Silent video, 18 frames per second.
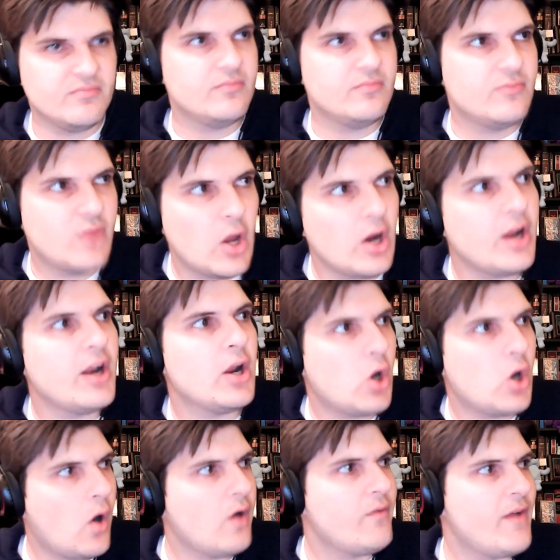They're going to
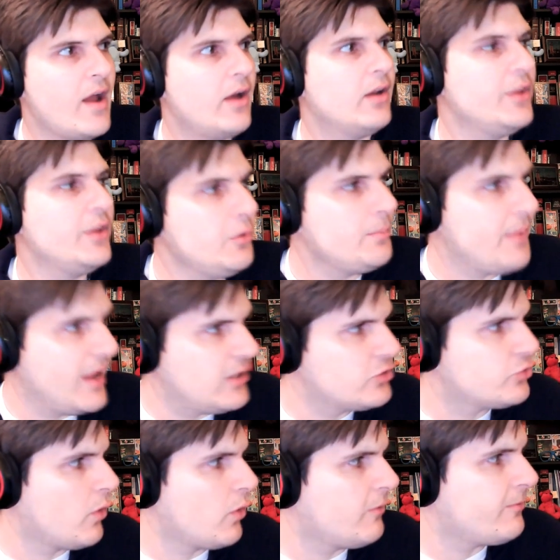carve out a little
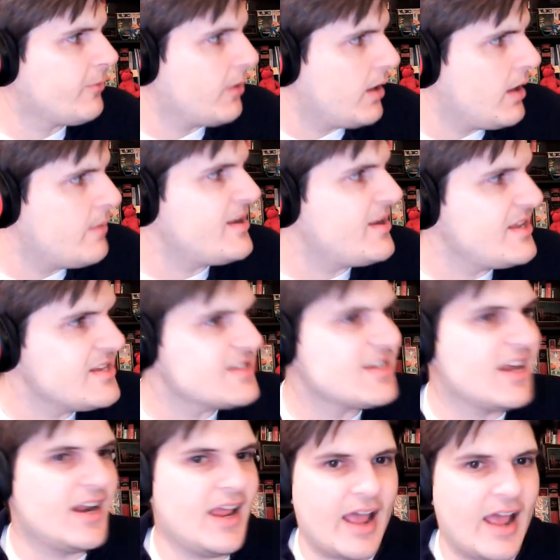bench role for him, and he's
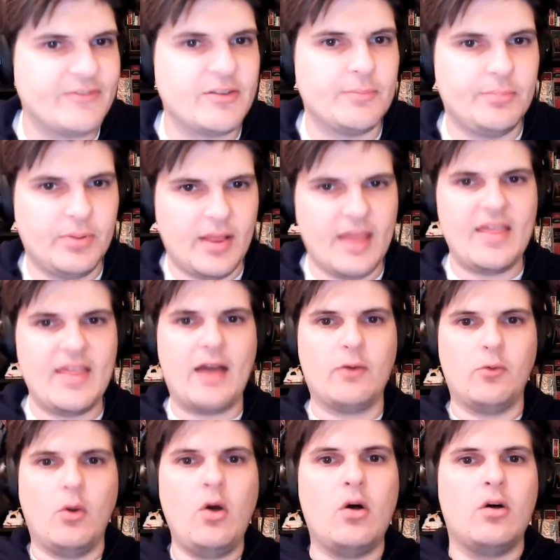going to have to play that
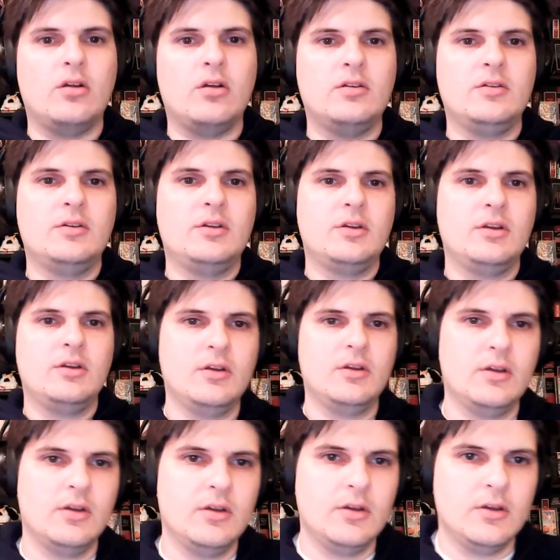role.
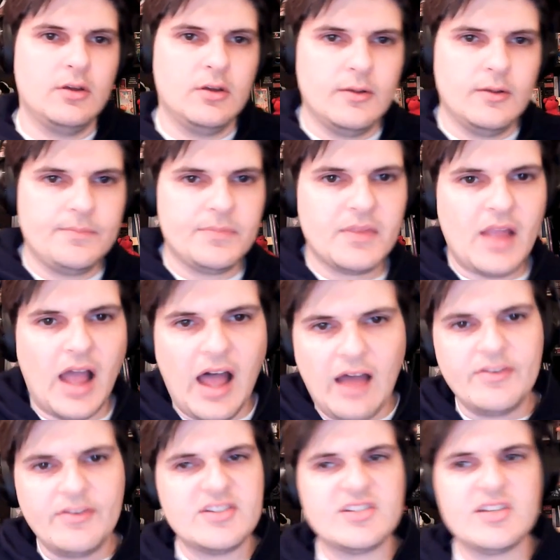
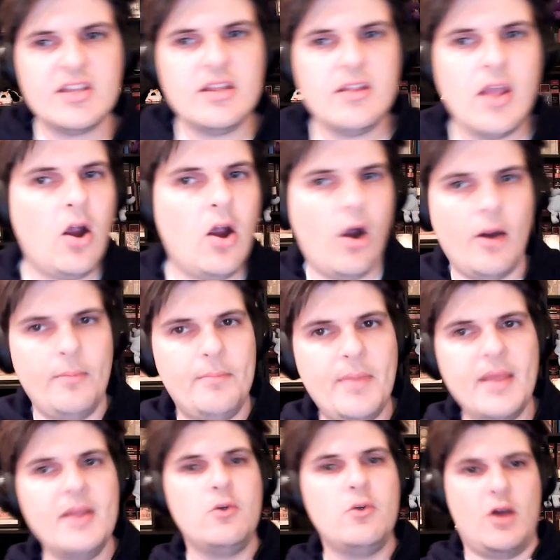Obviously, there are
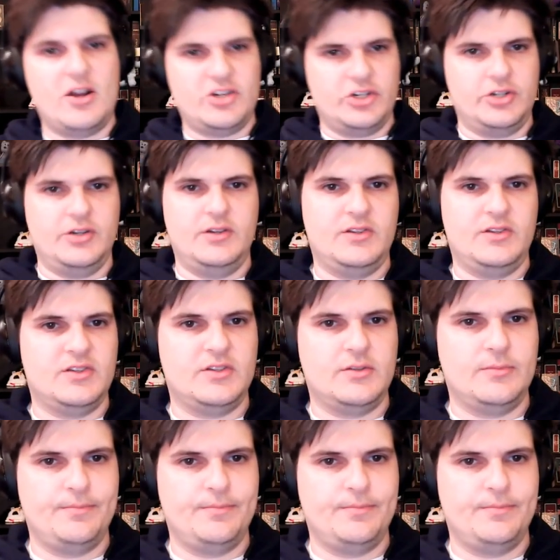big questions.